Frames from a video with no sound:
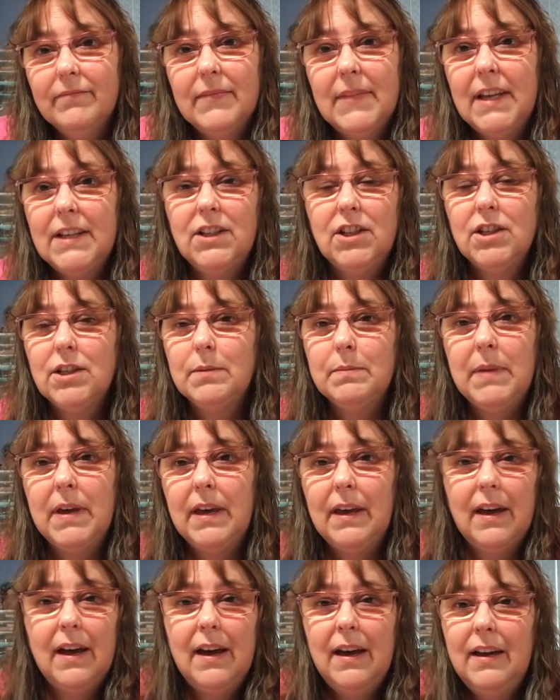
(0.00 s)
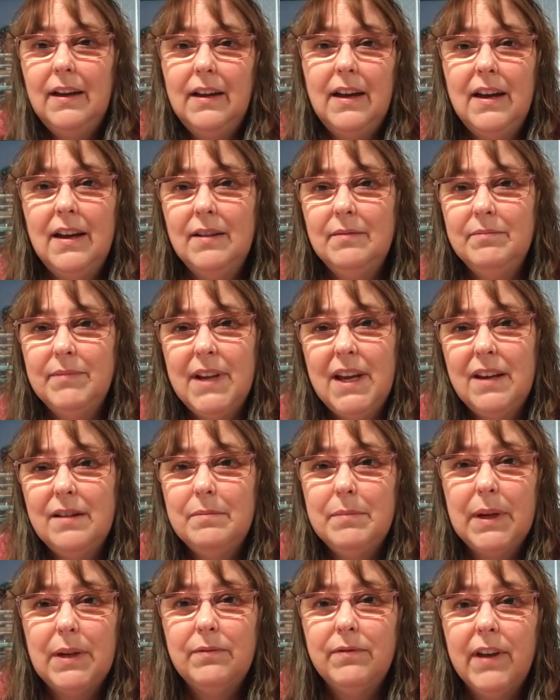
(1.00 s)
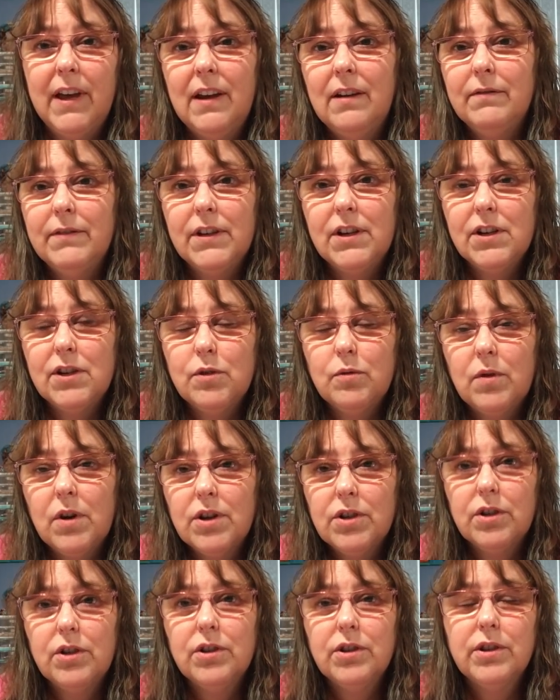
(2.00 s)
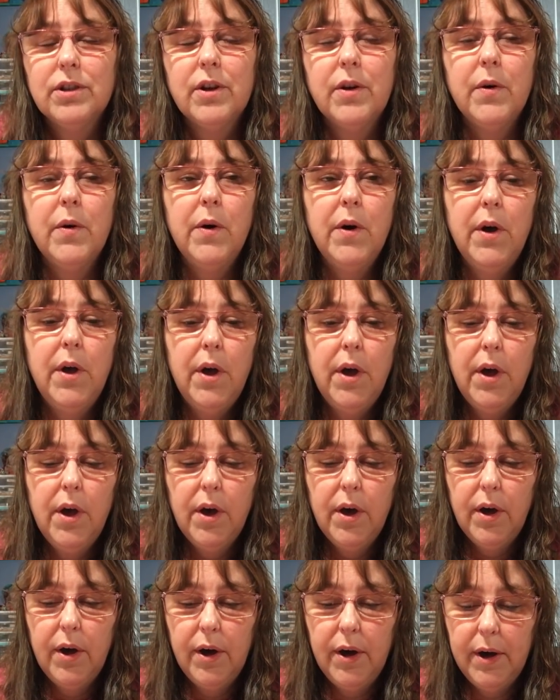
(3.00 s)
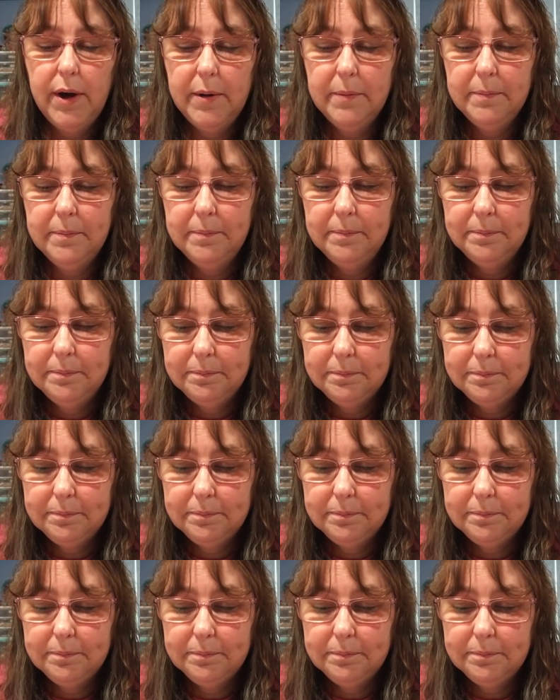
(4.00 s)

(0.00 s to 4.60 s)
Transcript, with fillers: That's just me. I, I'm not a big fan of a dishwasher, so... Um,